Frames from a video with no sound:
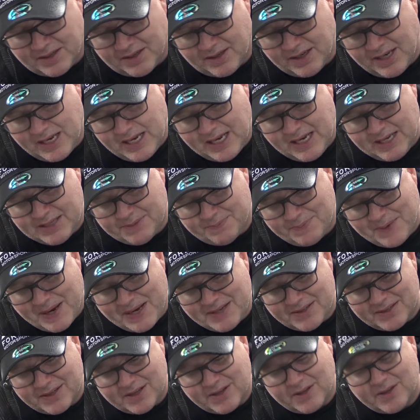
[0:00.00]
It is
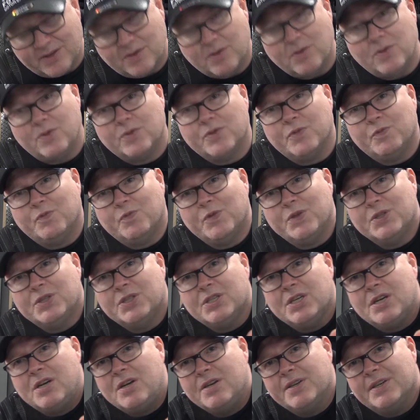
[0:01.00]
basically called The
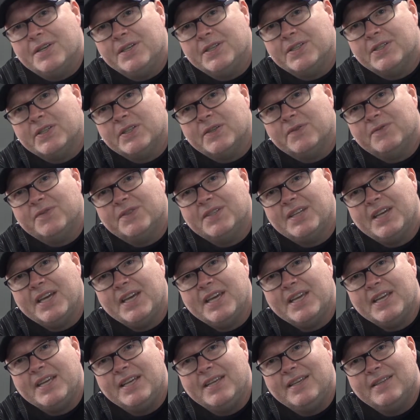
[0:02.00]
Darkest of
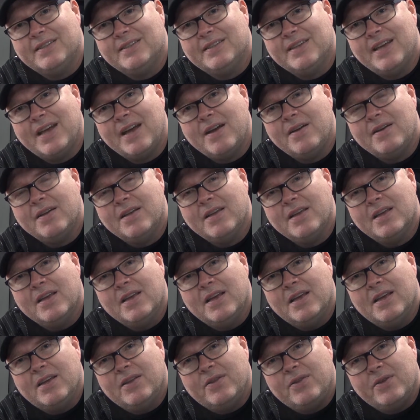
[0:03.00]
Days. Now,
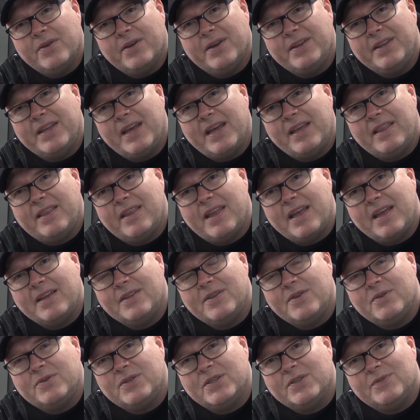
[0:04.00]
looking at that,
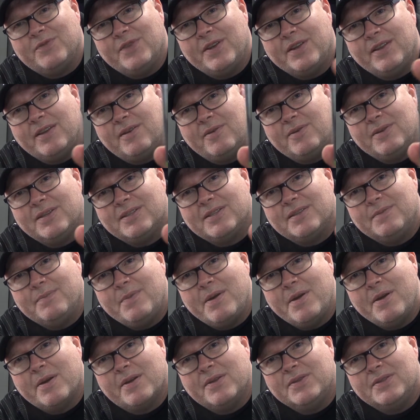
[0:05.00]
you'll just think, oh, that's an
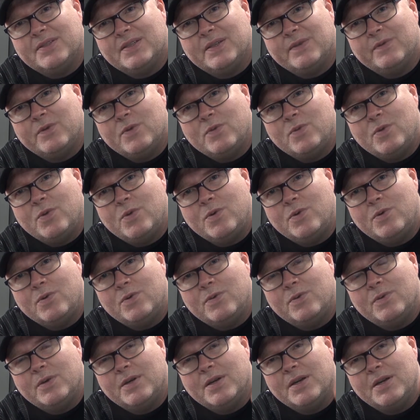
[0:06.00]
American Civil
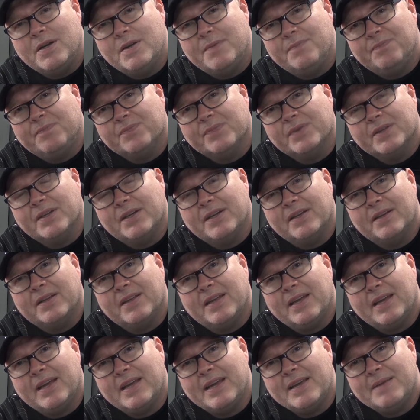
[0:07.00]
War
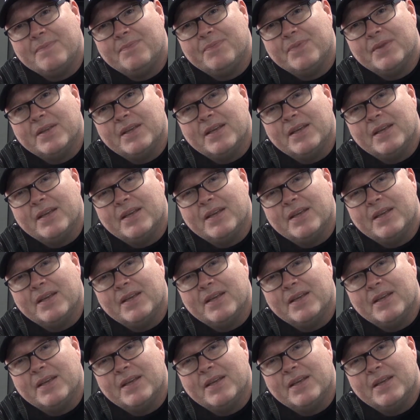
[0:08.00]
game.